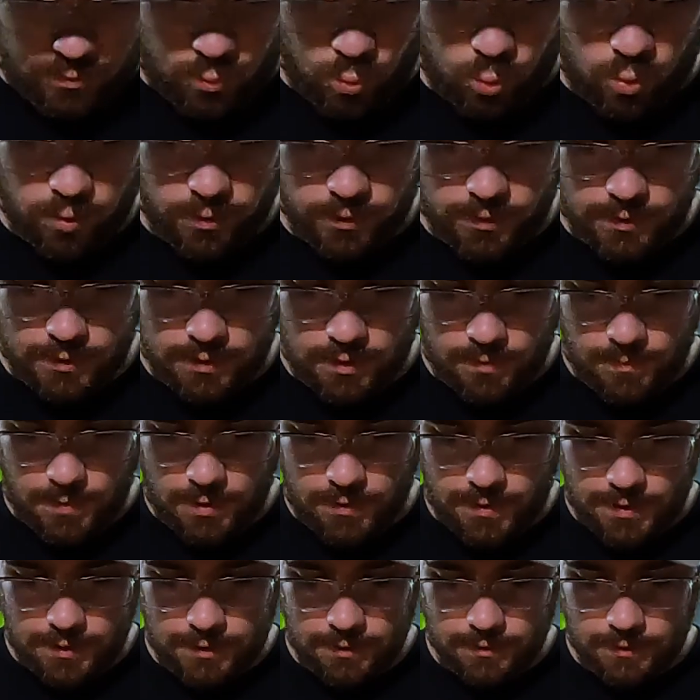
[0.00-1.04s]
worrying
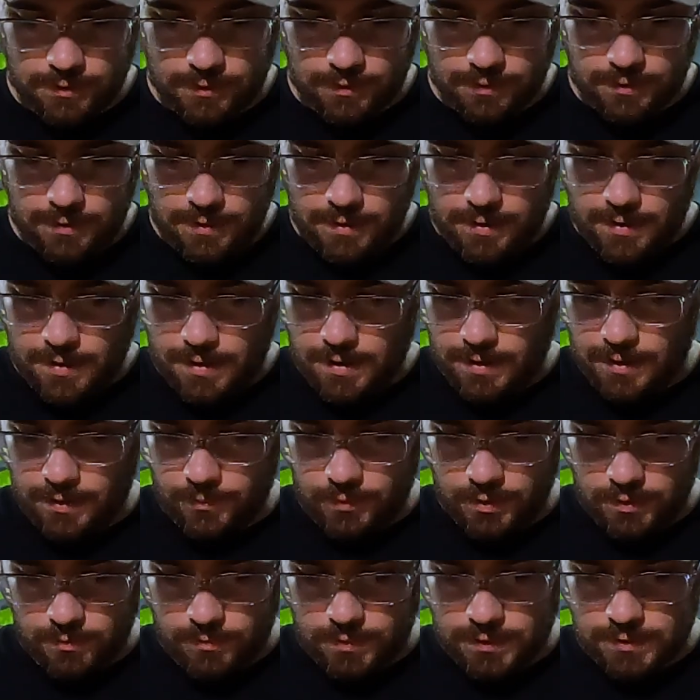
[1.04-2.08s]
about anything. And I'm
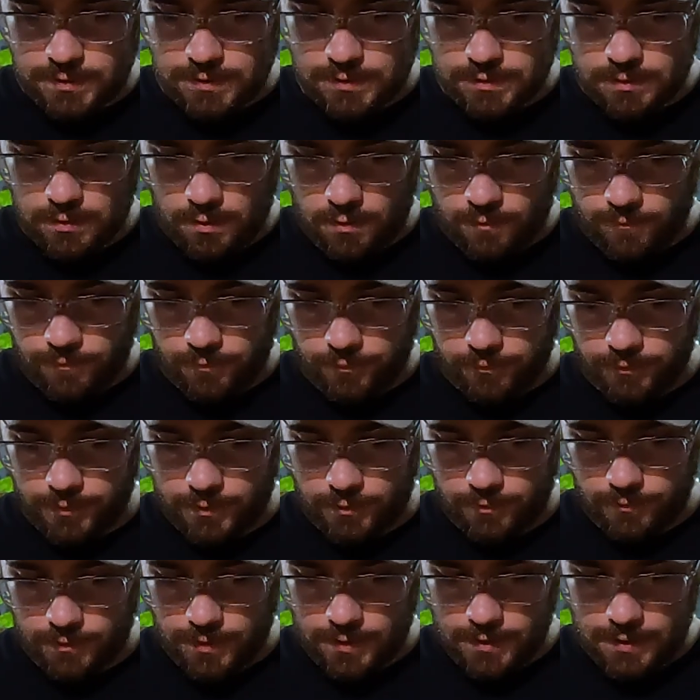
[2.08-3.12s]
going to be so for
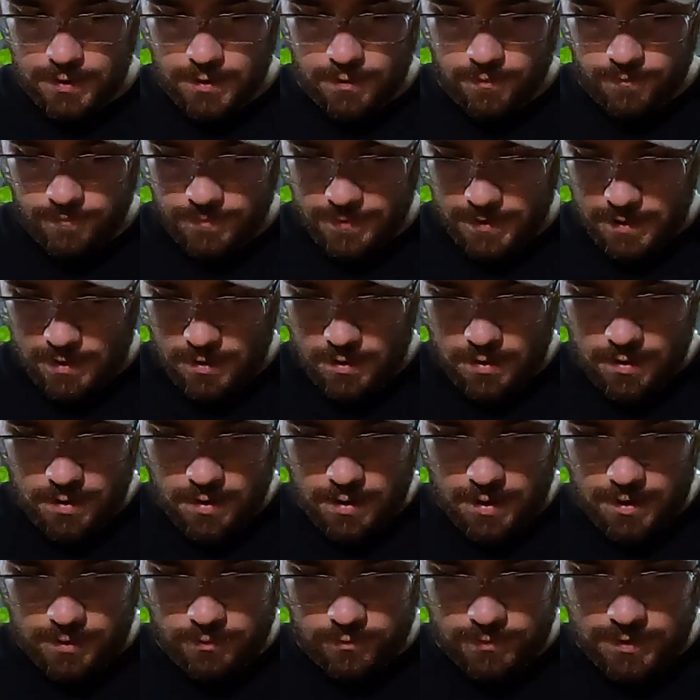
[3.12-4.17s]
real right now.
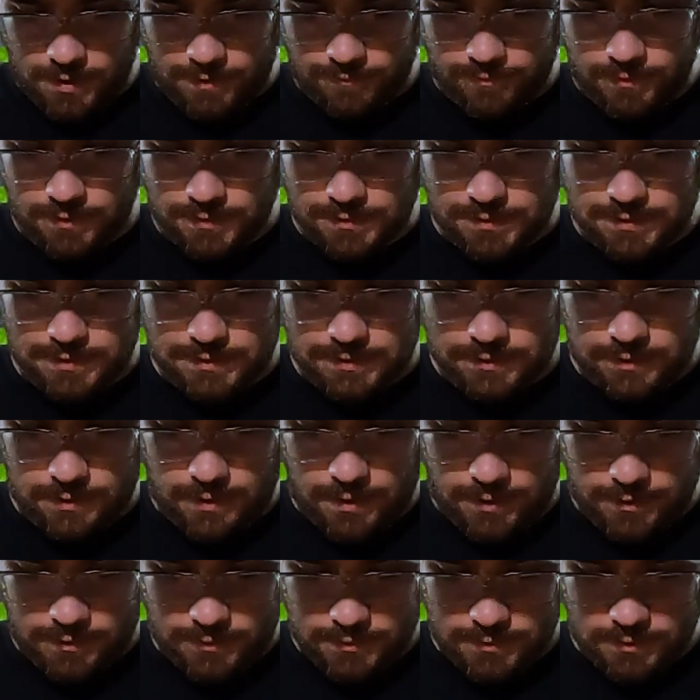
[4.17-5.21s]
I don't have the
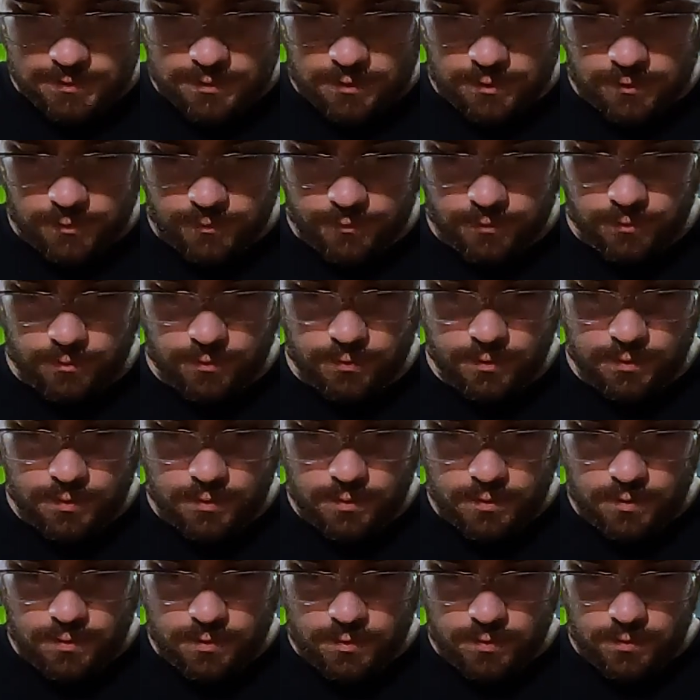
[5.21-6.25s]
slightest clue
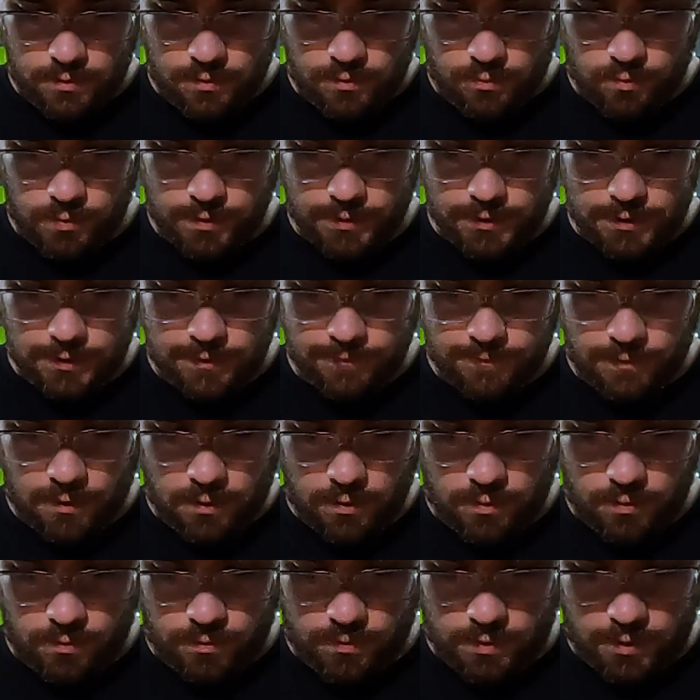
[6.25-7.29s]
what
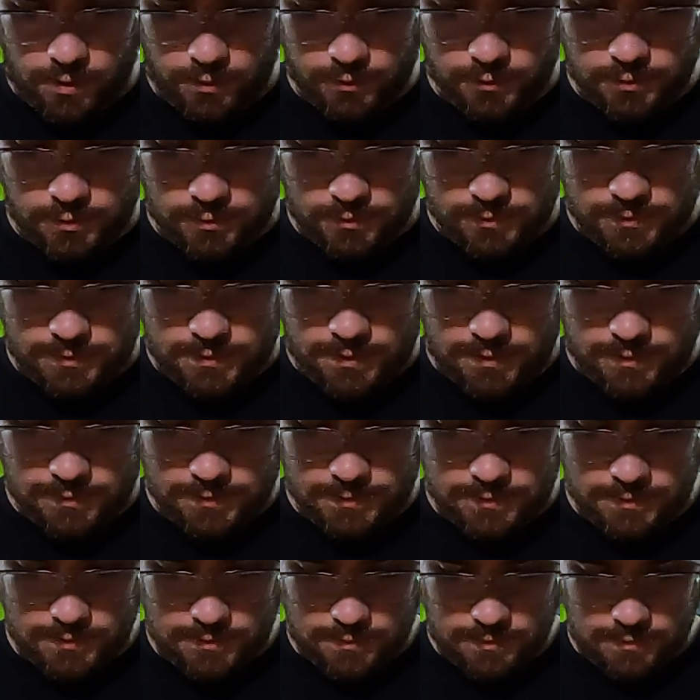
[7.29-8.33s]
Evo Archers
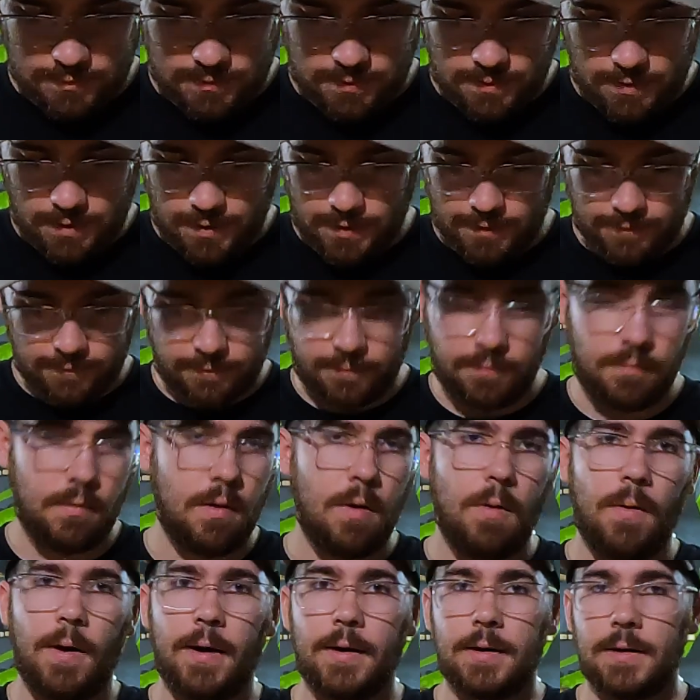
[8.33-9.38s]
does. I have
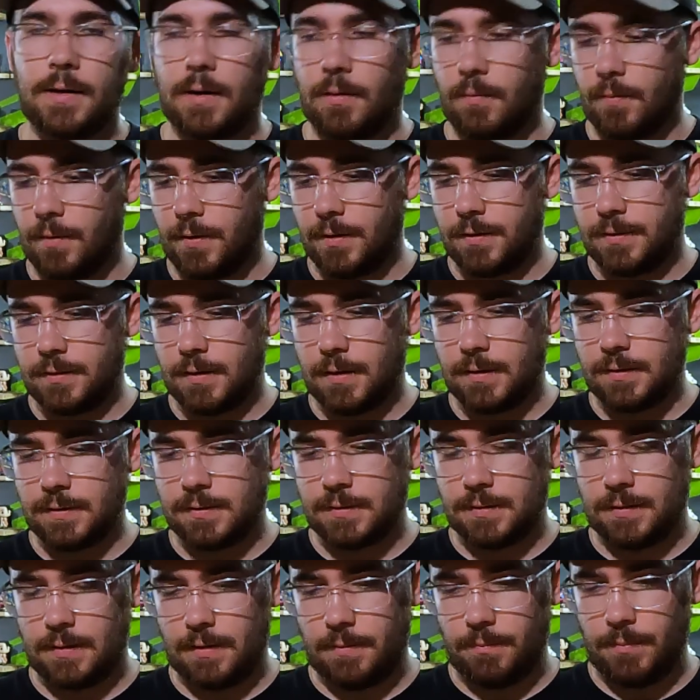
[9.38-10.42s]
no idea what it
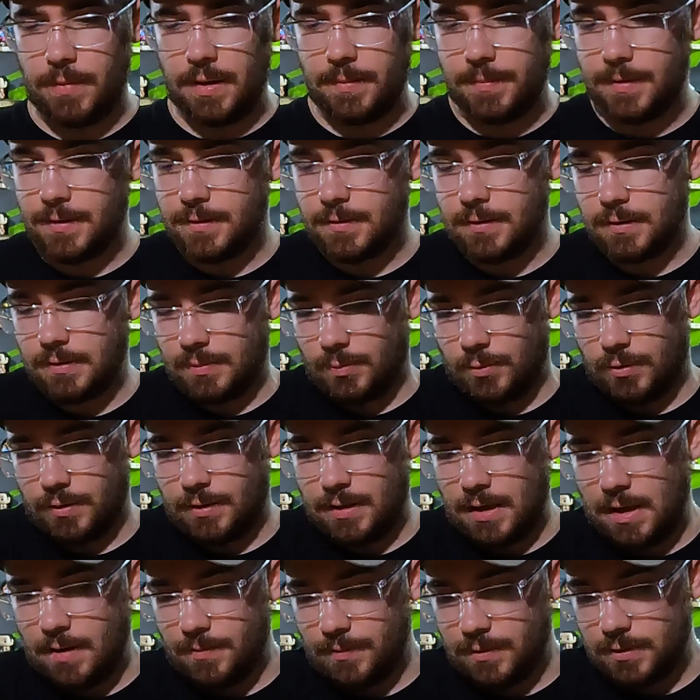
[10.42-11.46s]
does. Maybe it does more
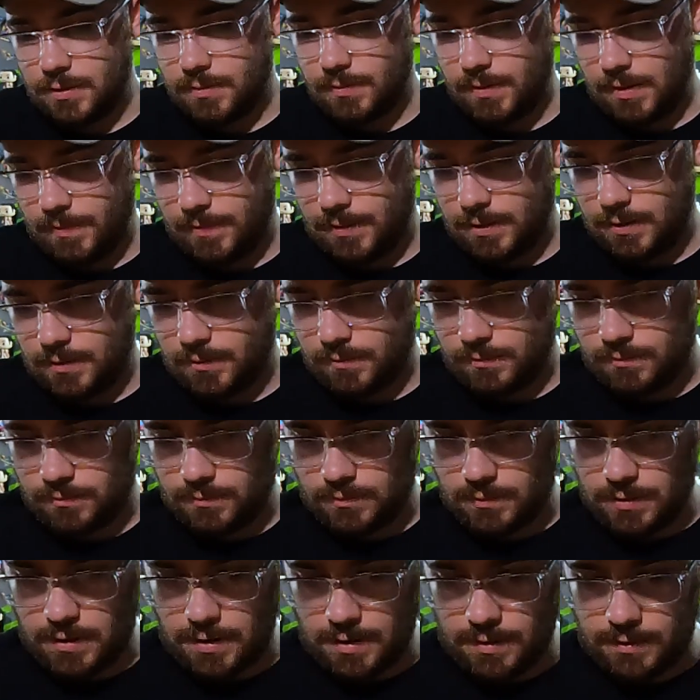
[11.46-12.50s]
damage, maybe it...
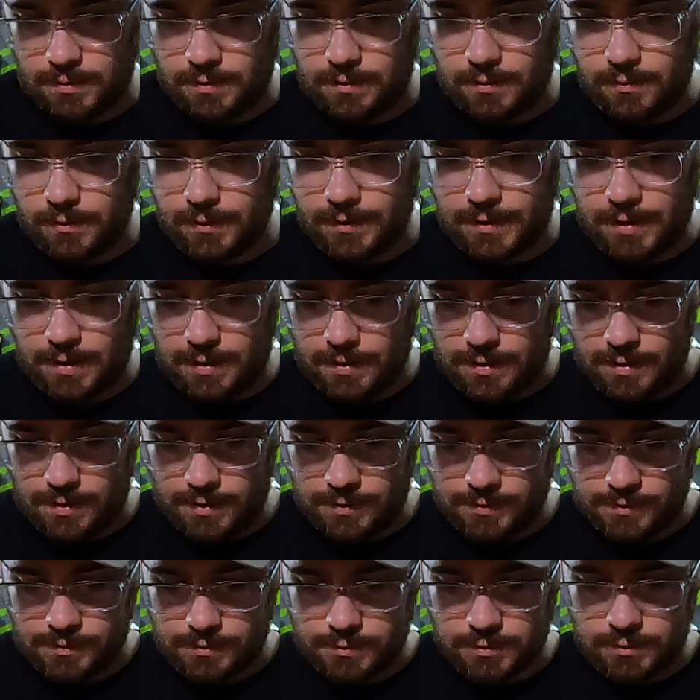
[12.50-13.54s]

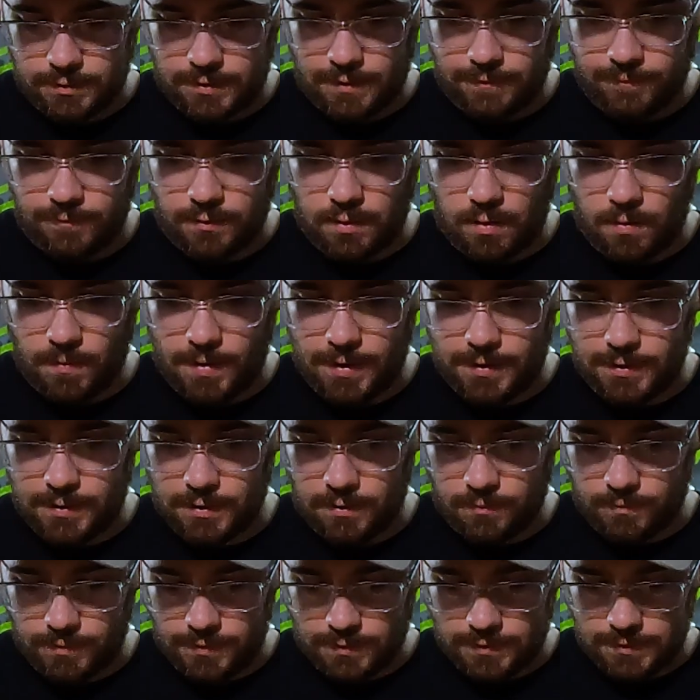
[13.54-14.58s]
I actually have no
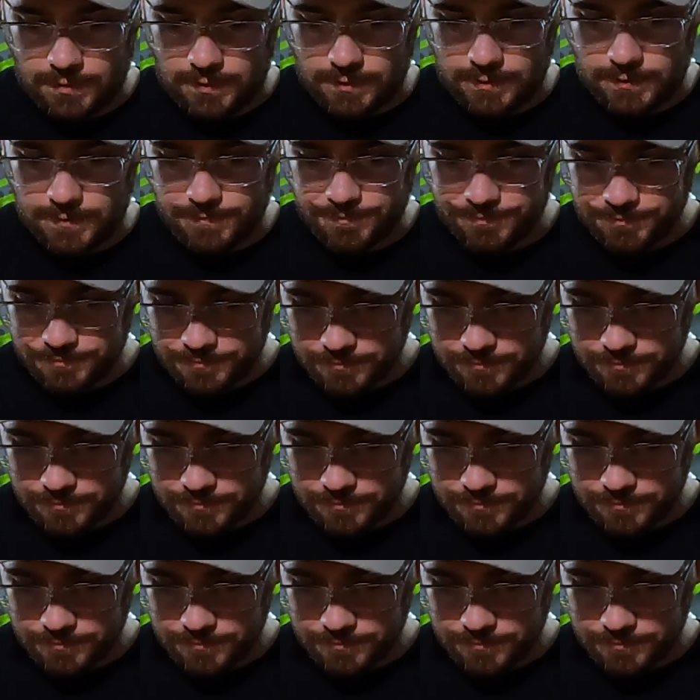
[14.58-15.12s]
idea what it does.